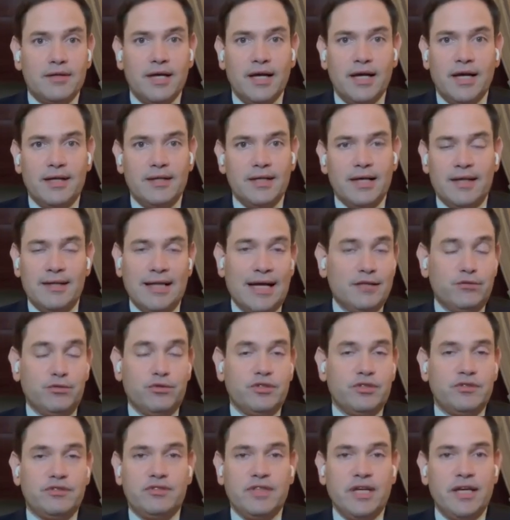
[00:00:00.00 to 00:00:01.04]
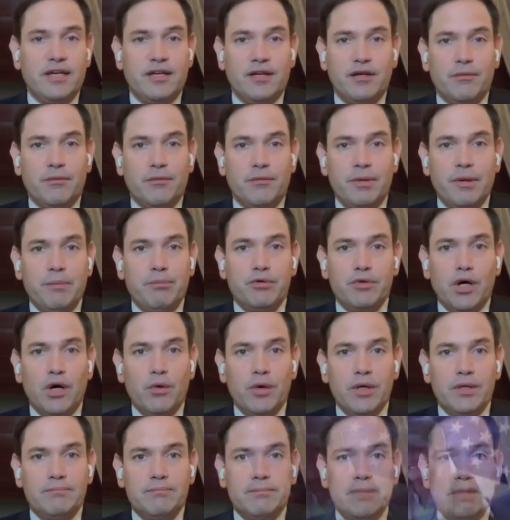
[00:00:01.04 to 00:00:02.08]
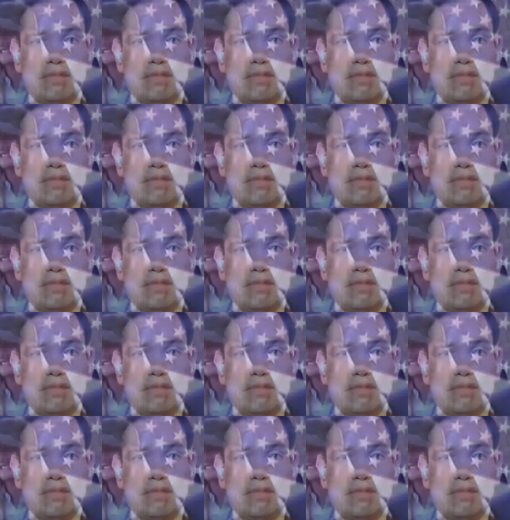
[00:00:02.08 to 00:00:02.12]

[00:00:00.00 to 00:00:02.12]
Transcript: And that's what's at stake here. People know it.